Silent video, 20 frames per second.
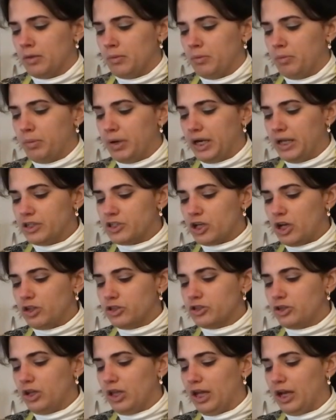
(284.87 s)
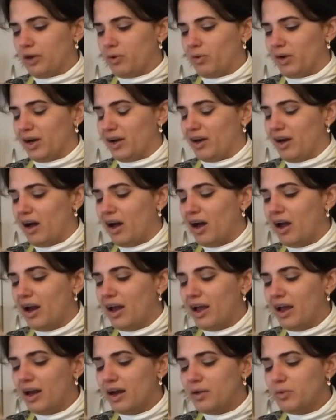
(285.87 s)
But it's also like, we're not
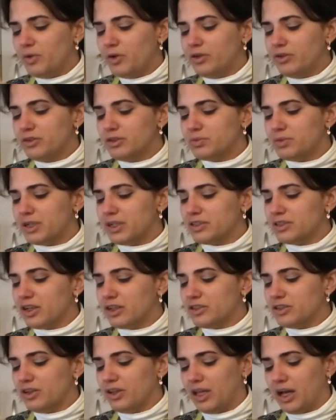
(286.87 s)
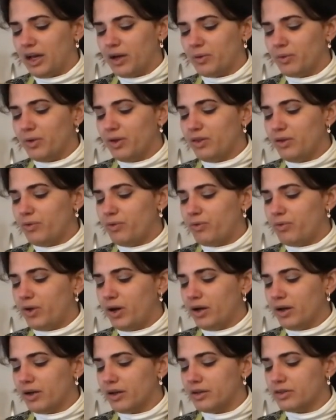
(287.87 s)
animals, but it's also like, what the
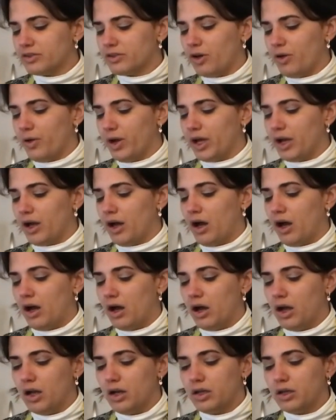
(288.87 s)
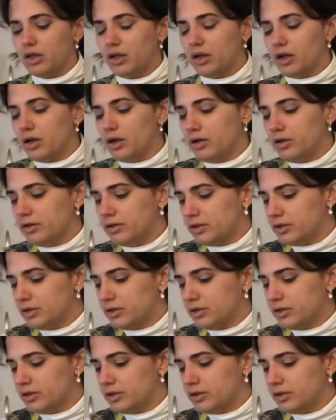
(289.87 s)
fuck is going on, you know?